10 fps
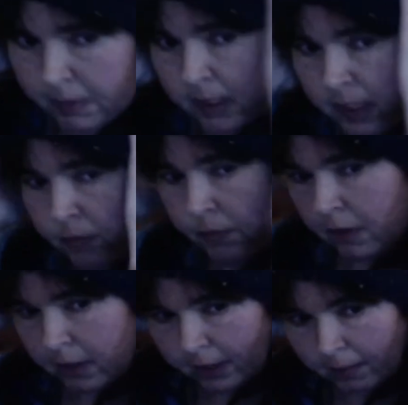but it's
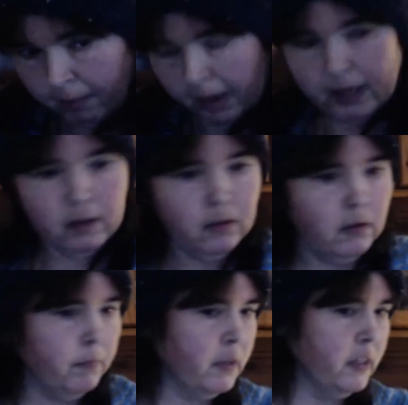for
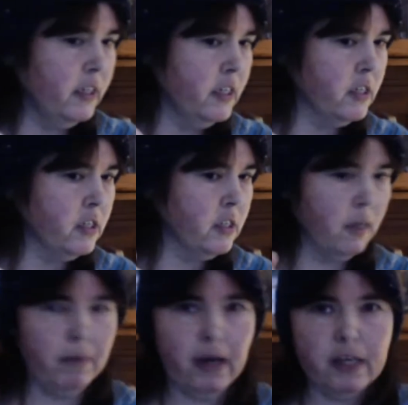Michael, but he is
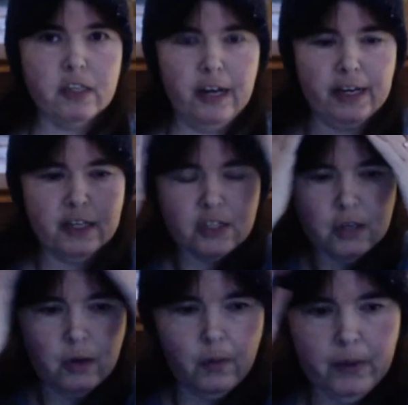my size,
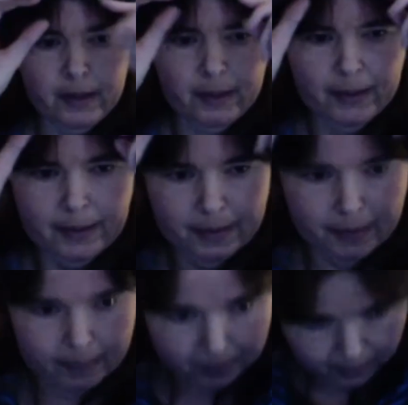so
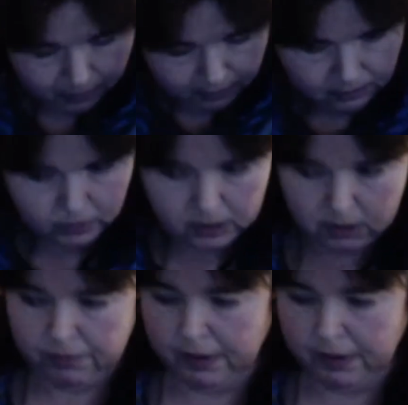that was a